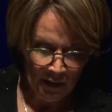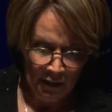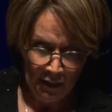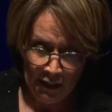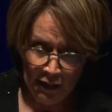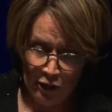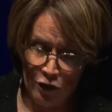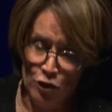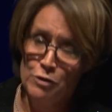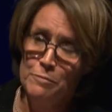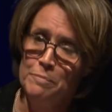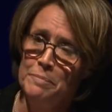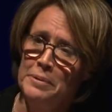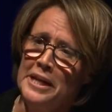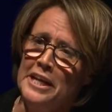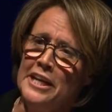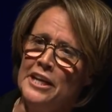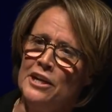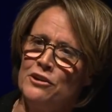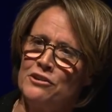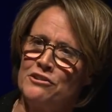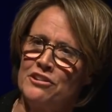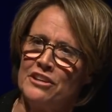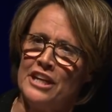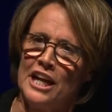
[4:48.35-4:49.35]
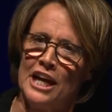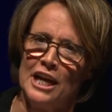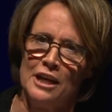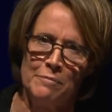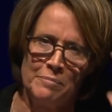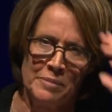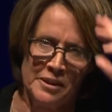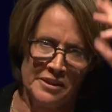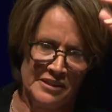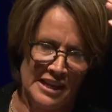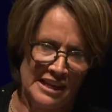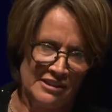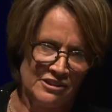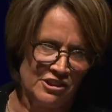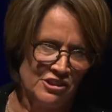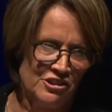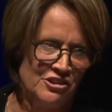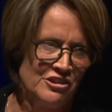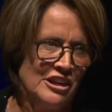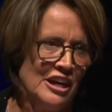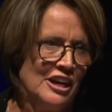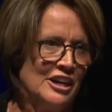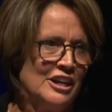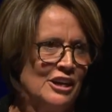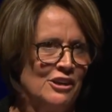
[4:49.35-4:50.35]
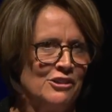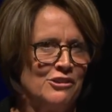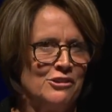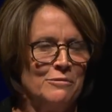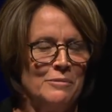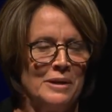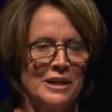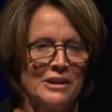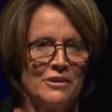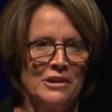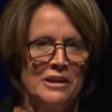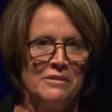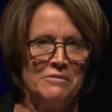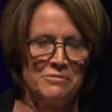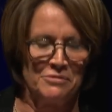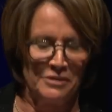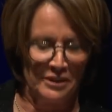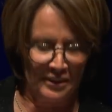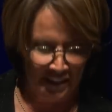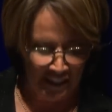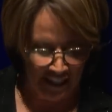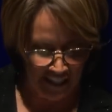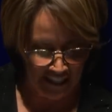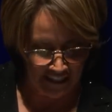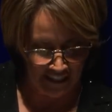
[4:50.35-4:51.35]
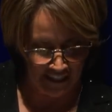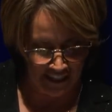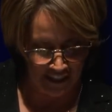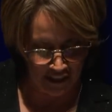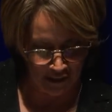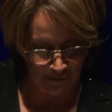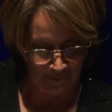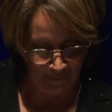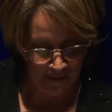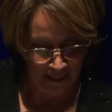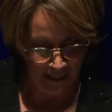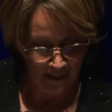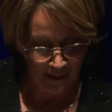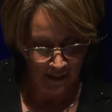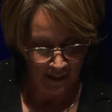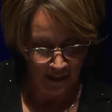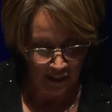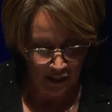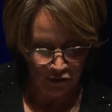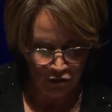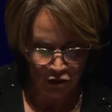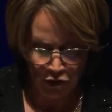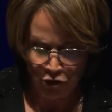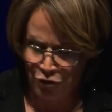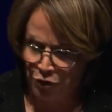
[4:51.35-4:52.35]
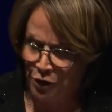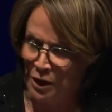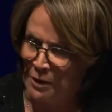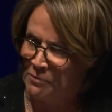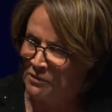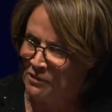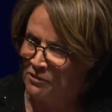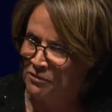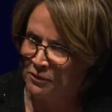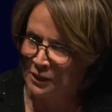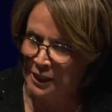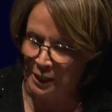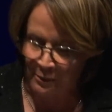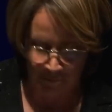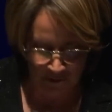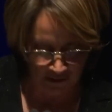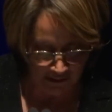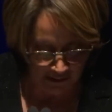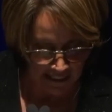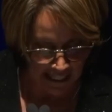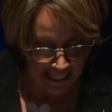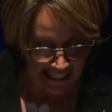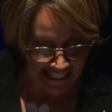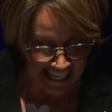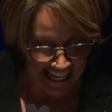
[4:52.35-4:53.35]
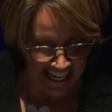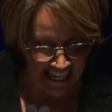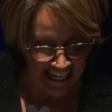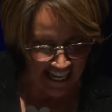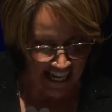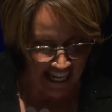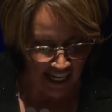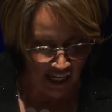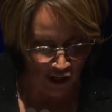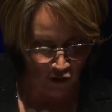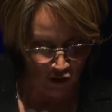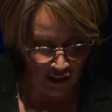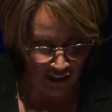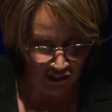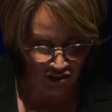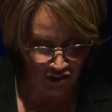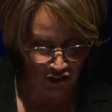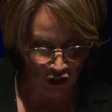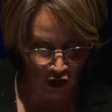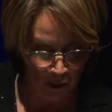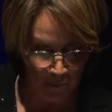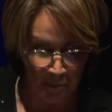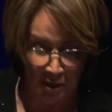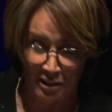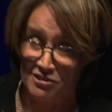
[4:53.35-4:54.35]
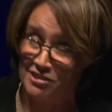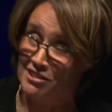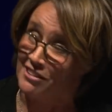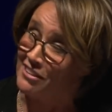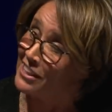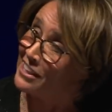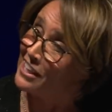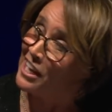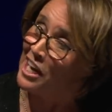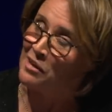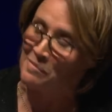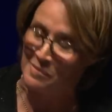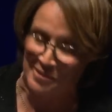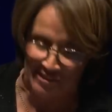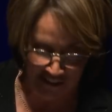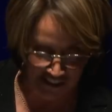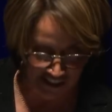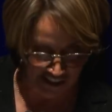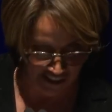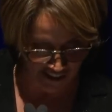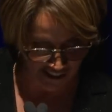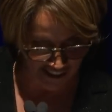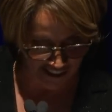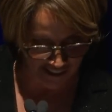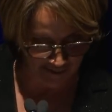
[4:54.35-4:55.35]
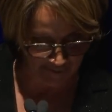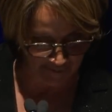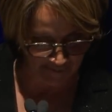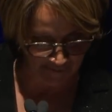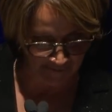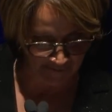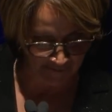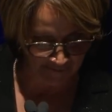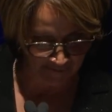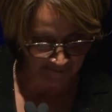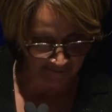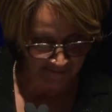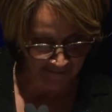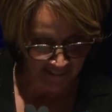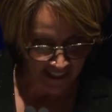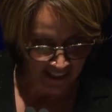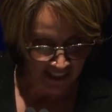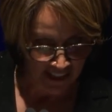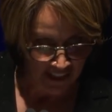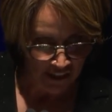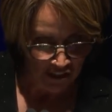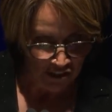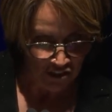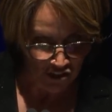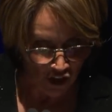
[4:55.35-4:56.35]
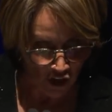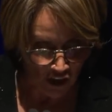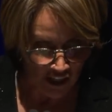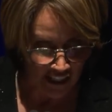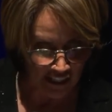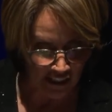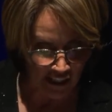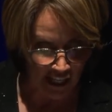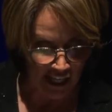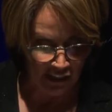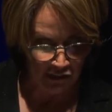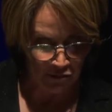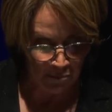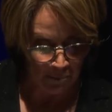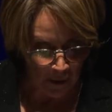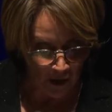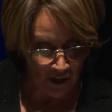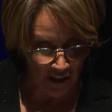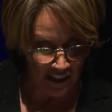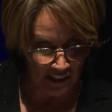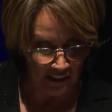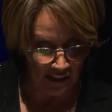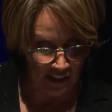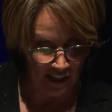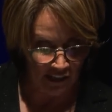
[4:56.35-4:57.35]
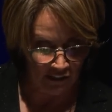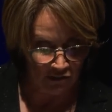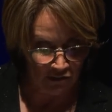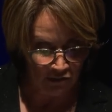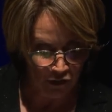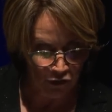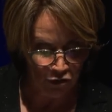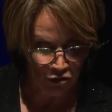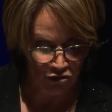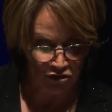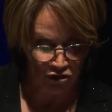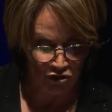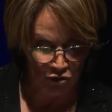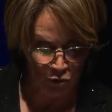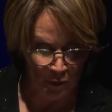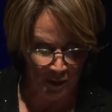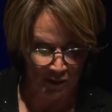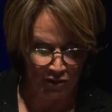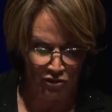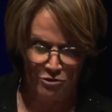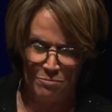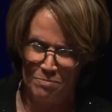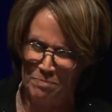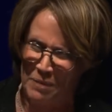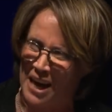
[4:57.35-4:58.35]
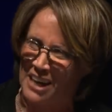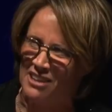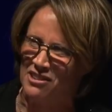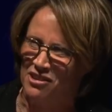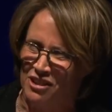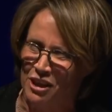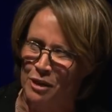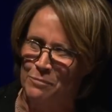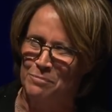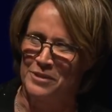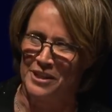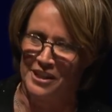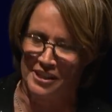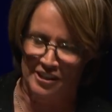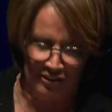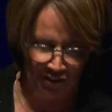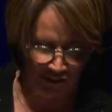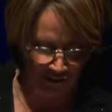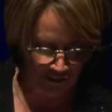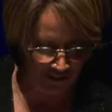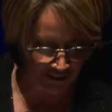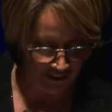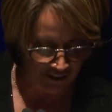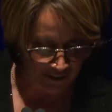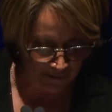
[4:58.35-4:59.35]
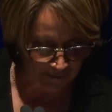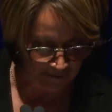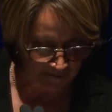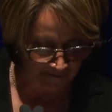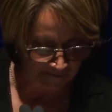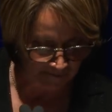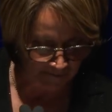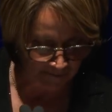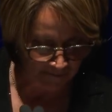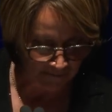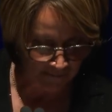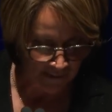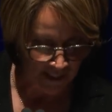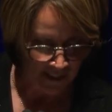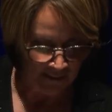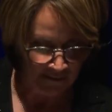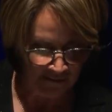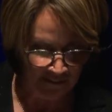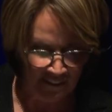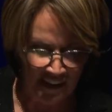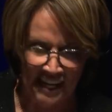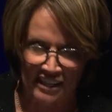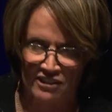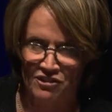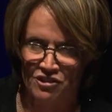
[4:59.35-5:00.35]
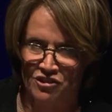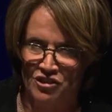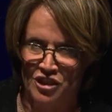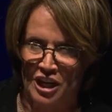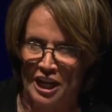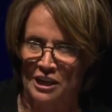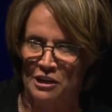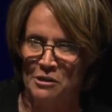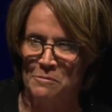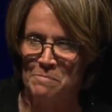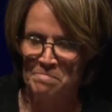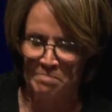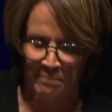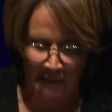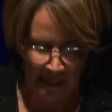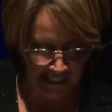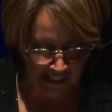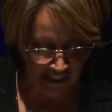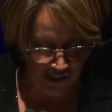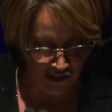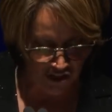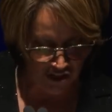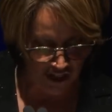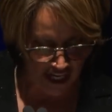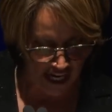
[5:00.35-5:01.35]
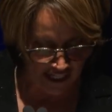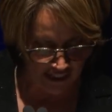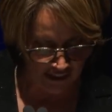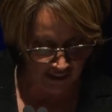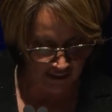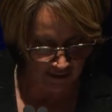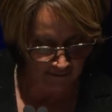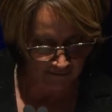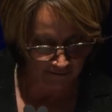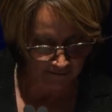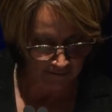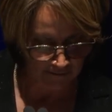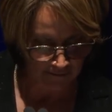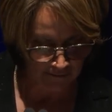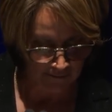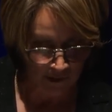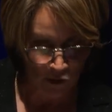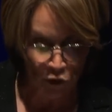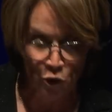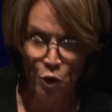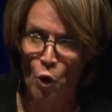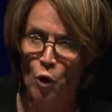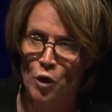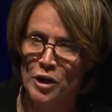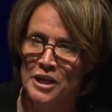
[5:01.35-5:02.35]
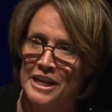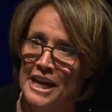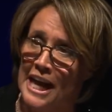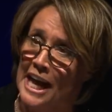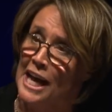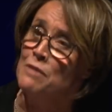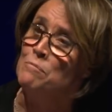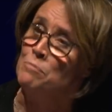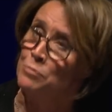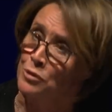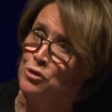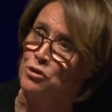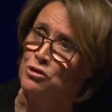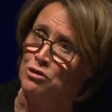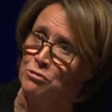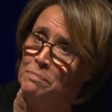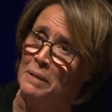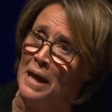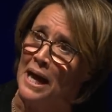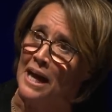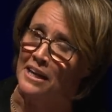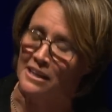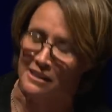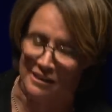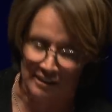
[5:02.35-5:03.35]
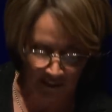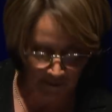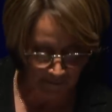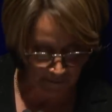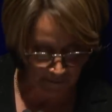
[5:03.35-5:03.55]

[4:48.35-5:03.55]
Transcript: He couldn't be here tonight, but that's a shout out to my great friend Ian Eagle. To Triple Flips, Light and Airy, Starbucks at the Commissary. Starting lines, party lines, losers, winners, boxed up dinners. Facts check, Mike check. Gordon and Bruce Beck.